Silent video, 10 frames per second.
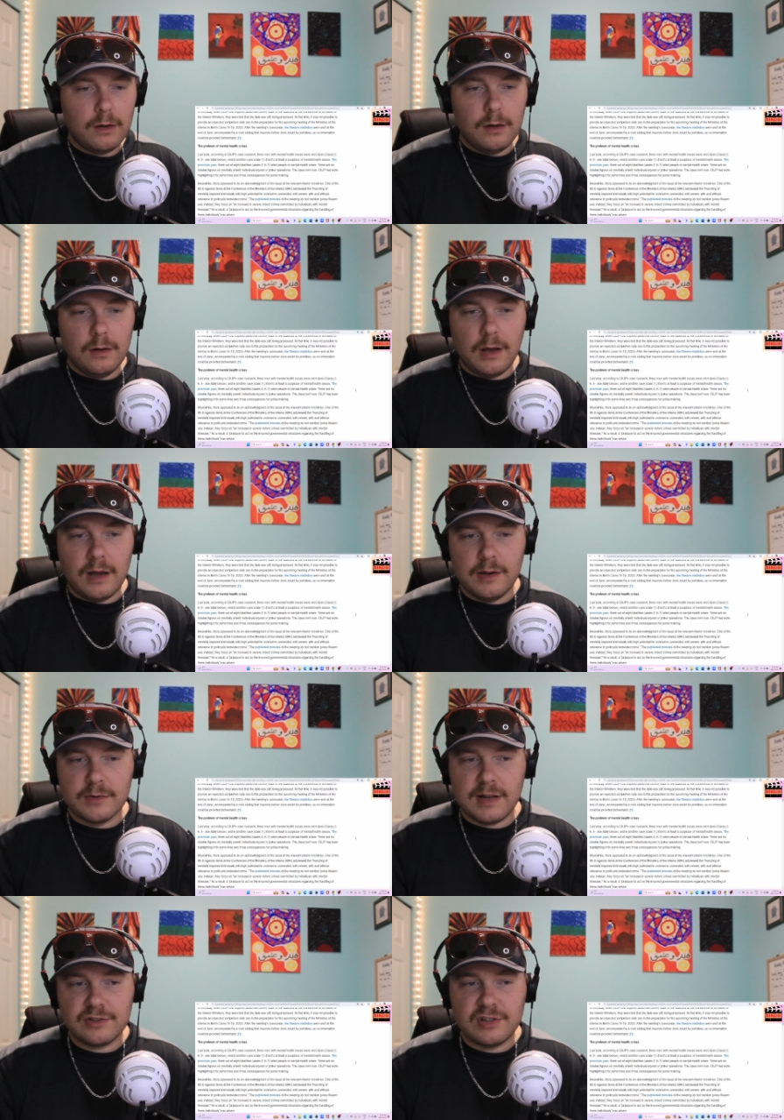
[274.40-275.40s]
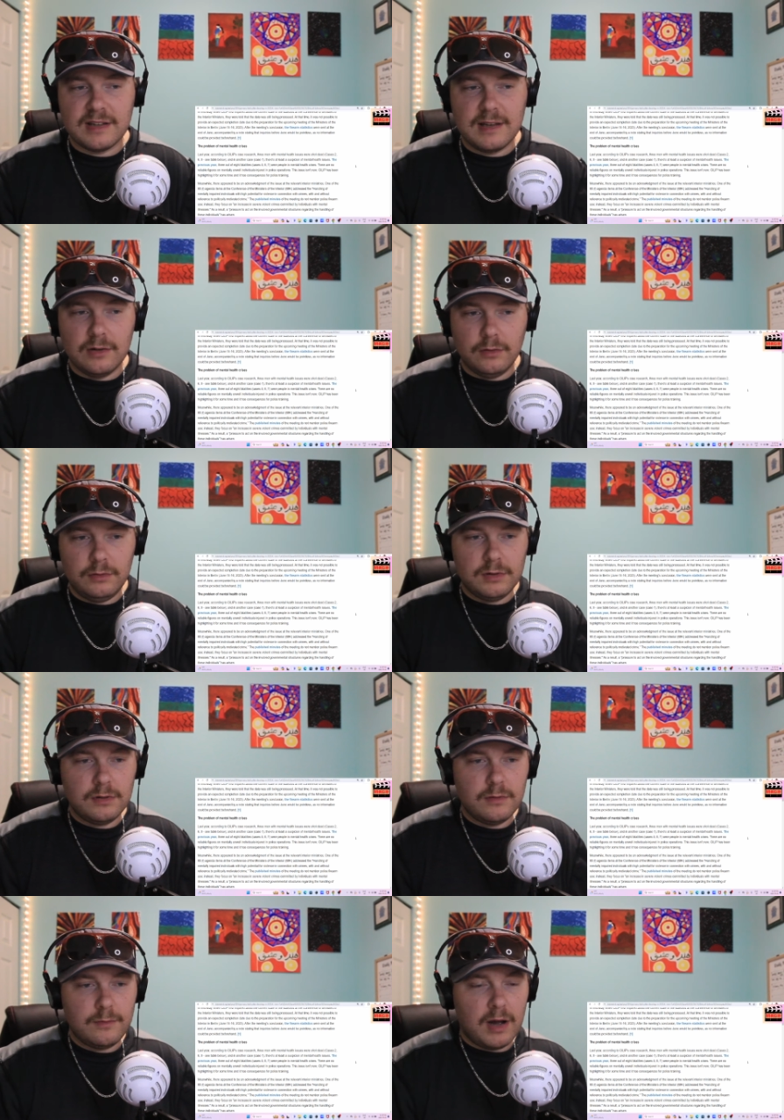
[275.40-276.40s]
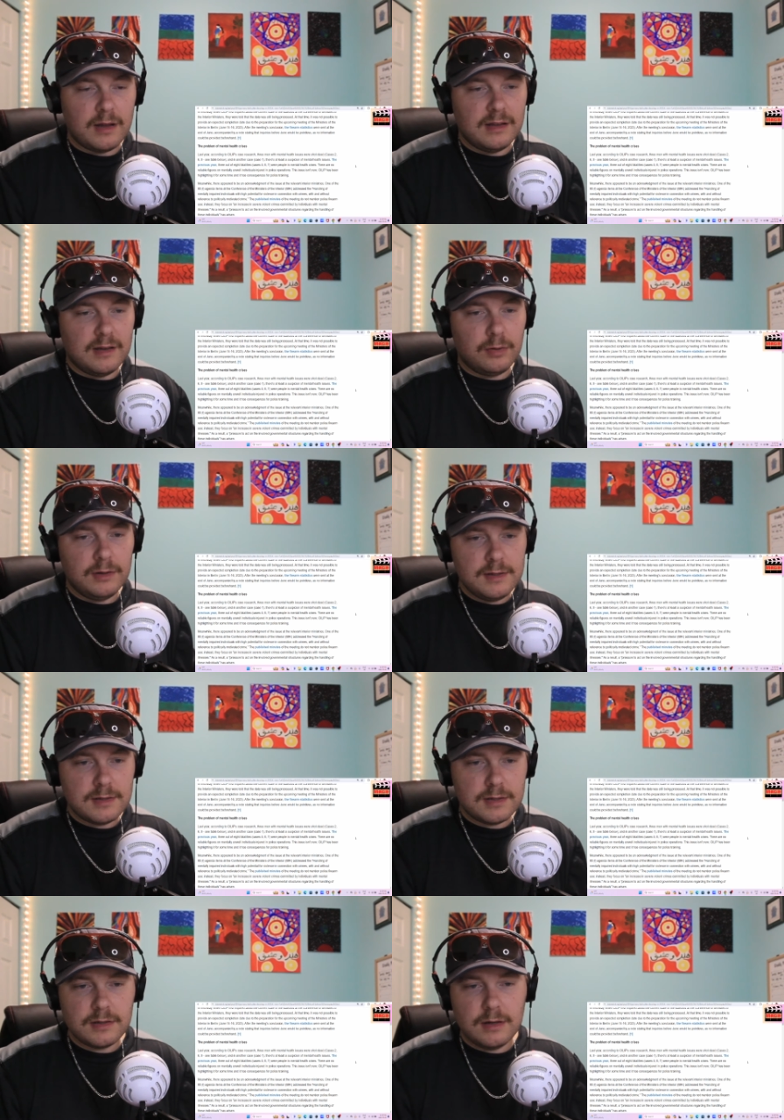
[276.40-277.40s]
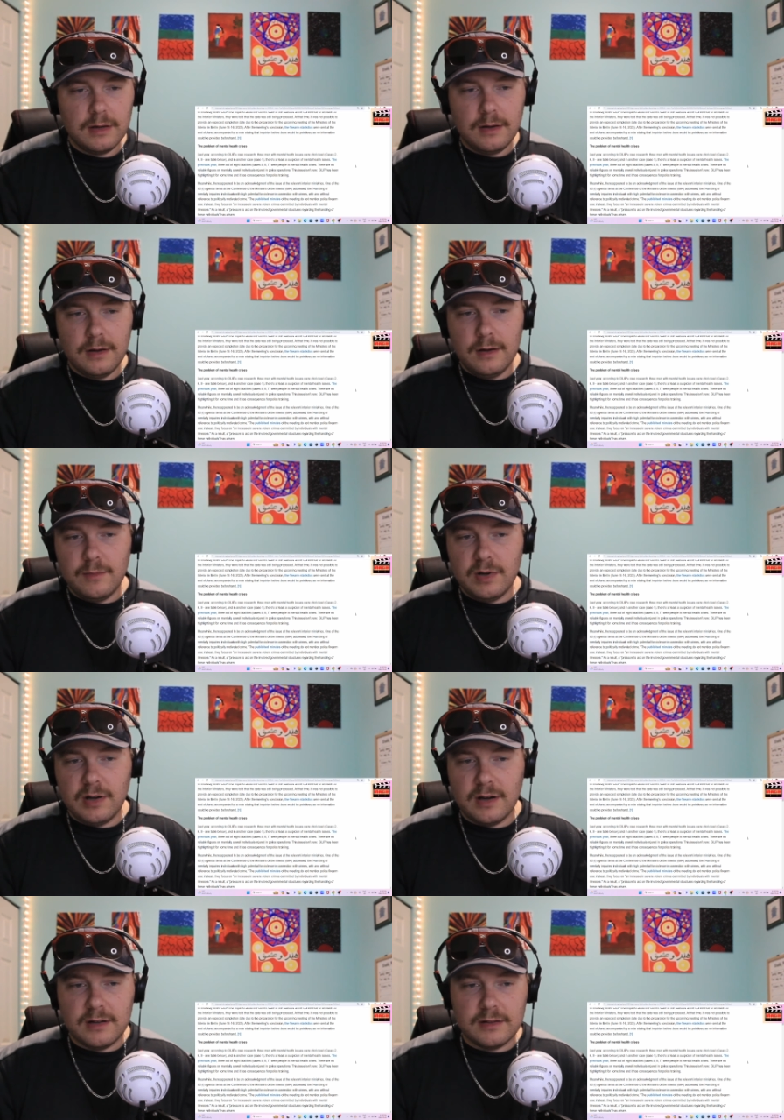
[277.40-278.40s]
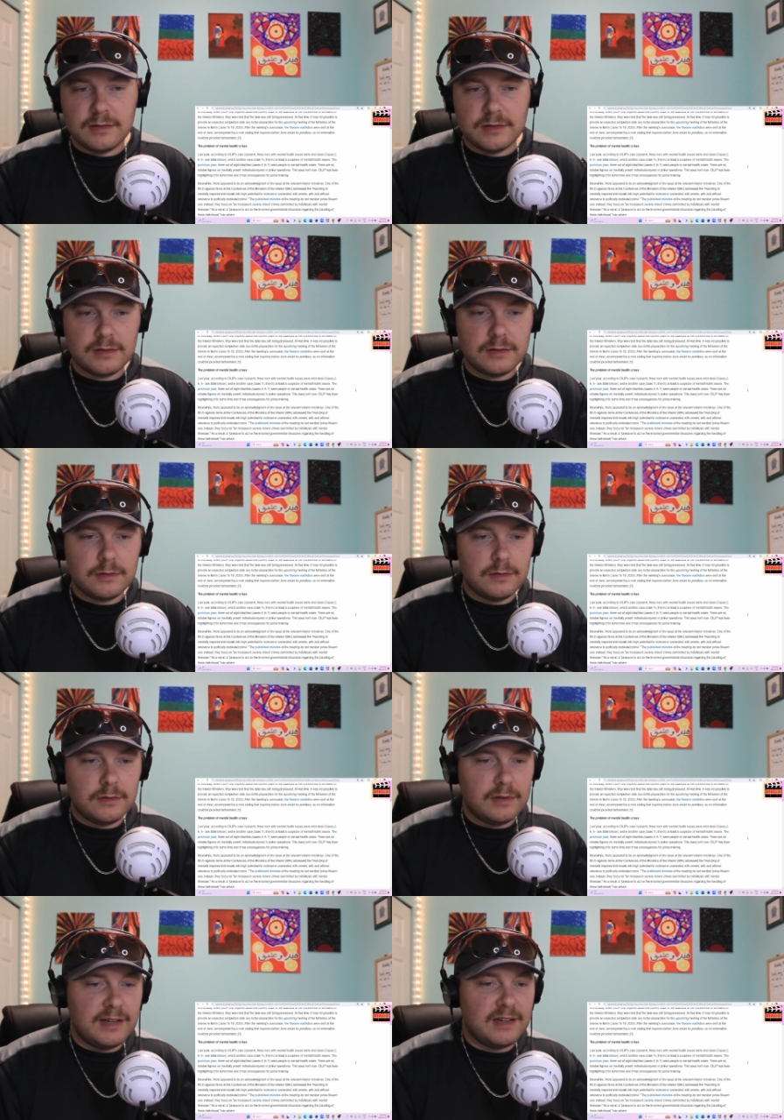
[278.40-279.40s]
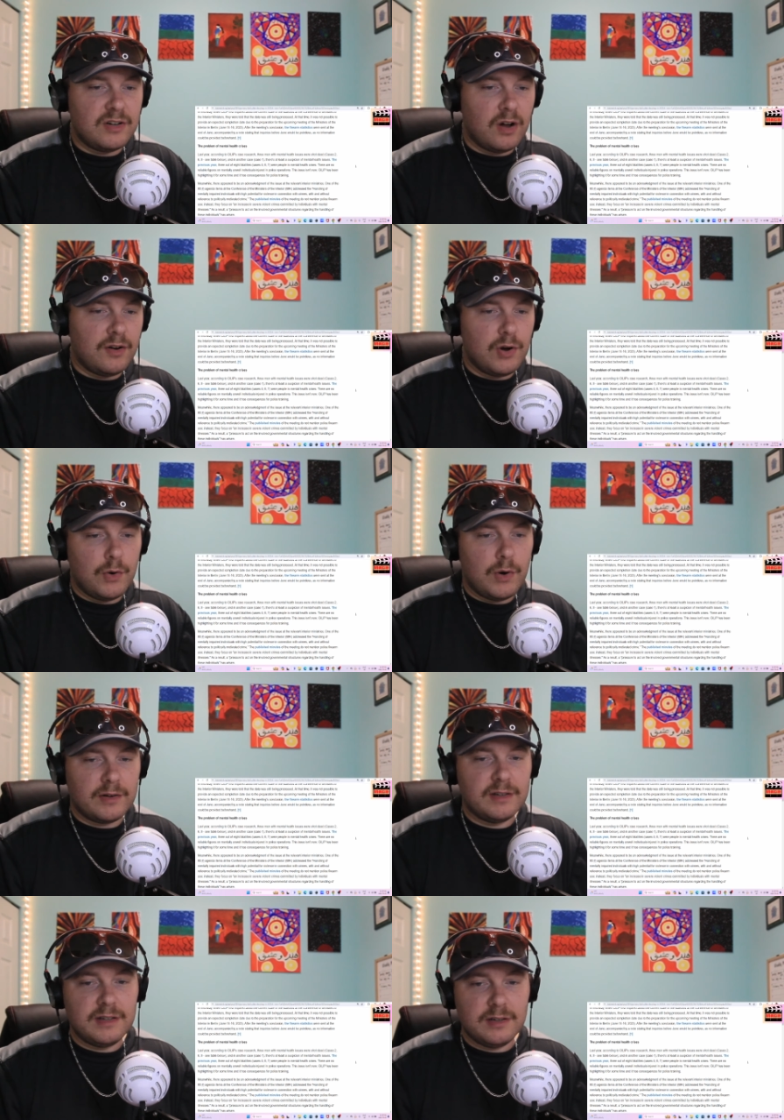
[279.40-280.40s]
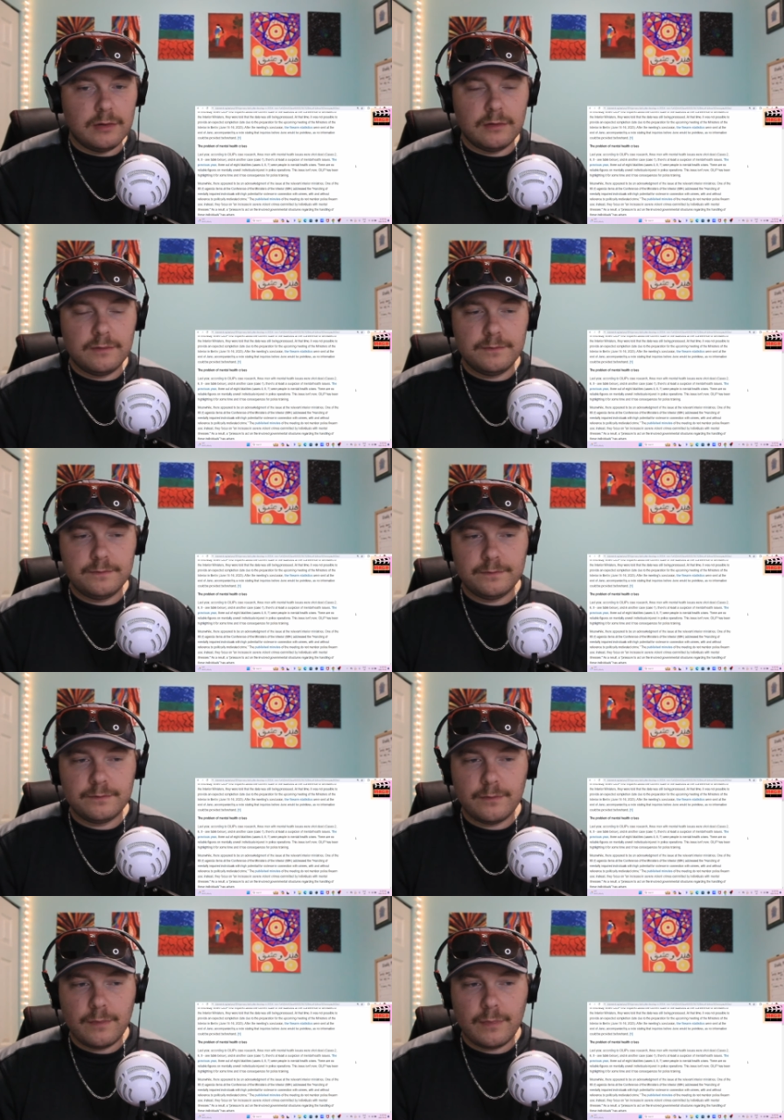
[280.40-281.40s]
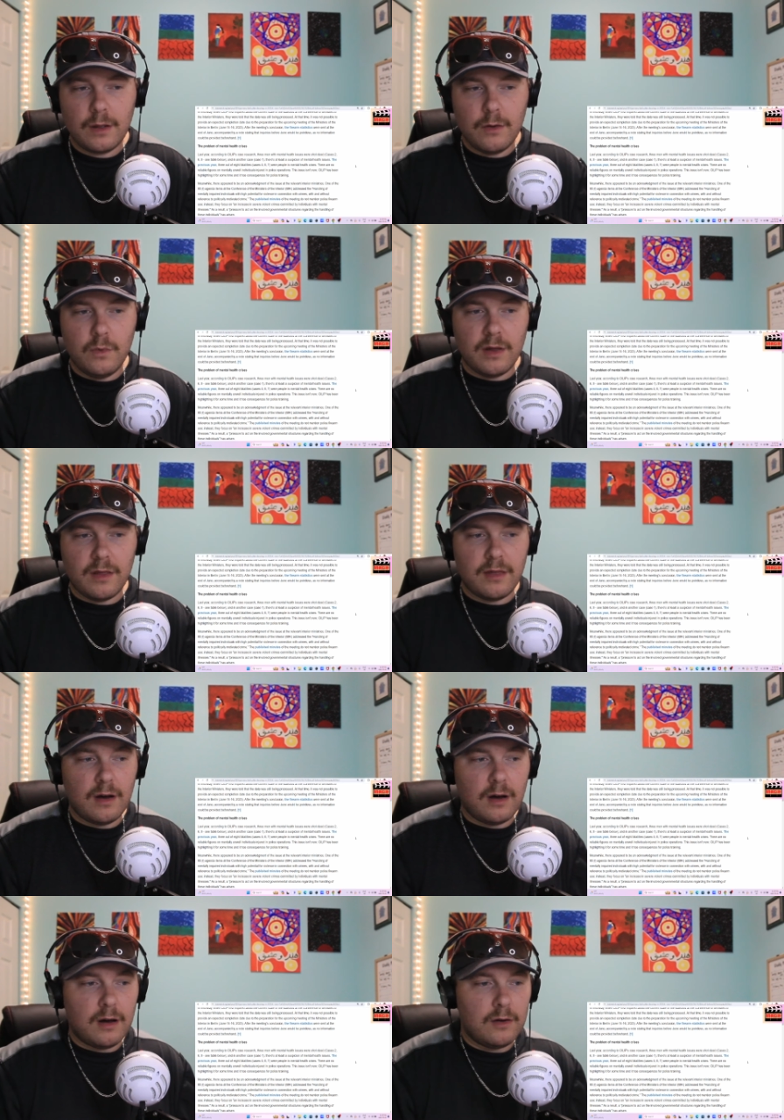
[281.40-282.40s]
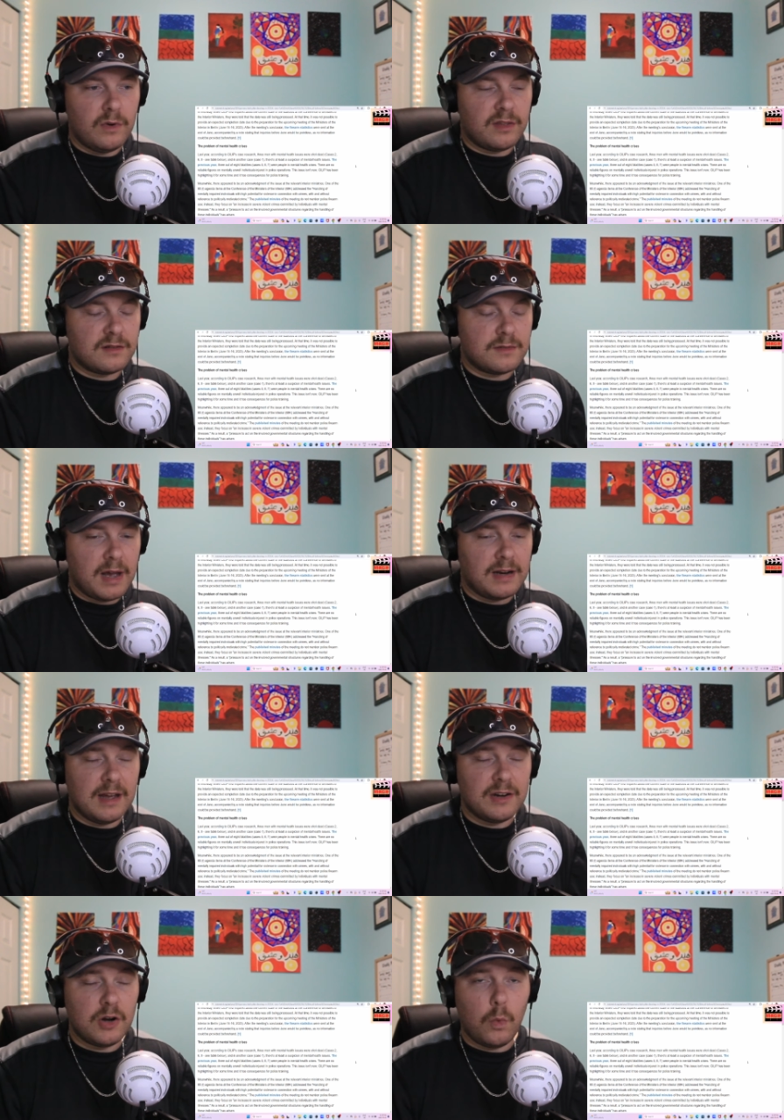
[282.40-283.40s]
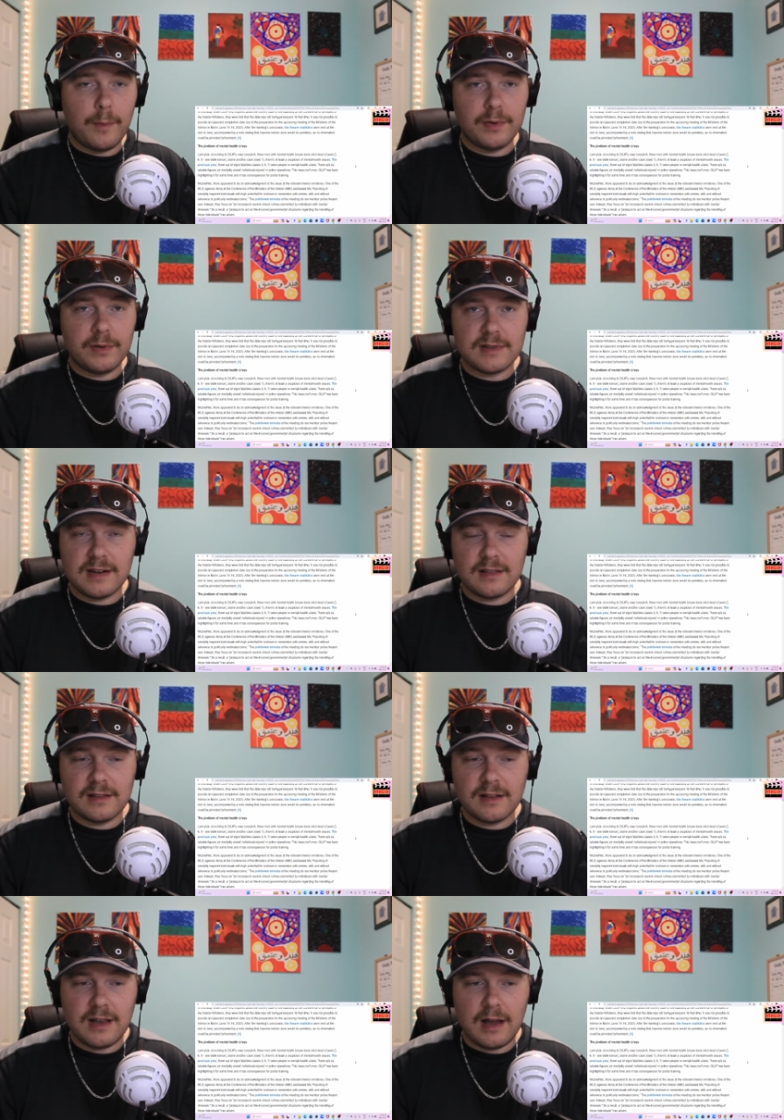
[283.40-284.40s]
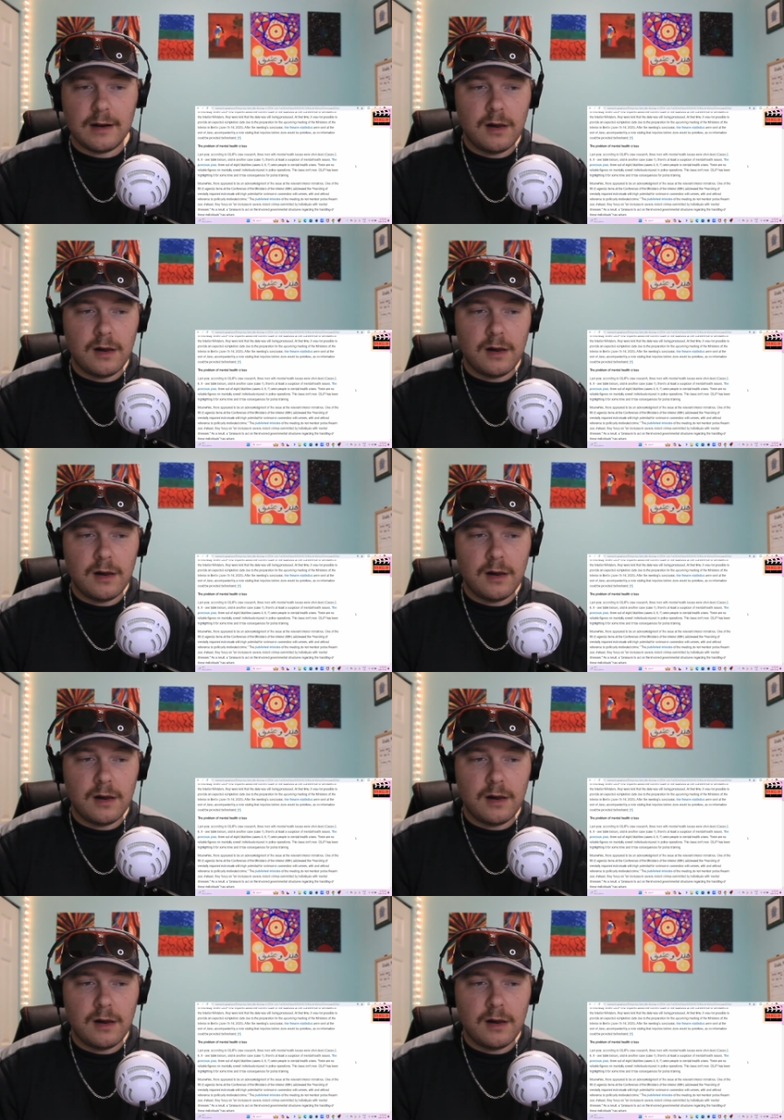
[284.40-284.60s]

and he was actually killed by the police because they did not know how to deal with this man. He had no weapons, anything like that.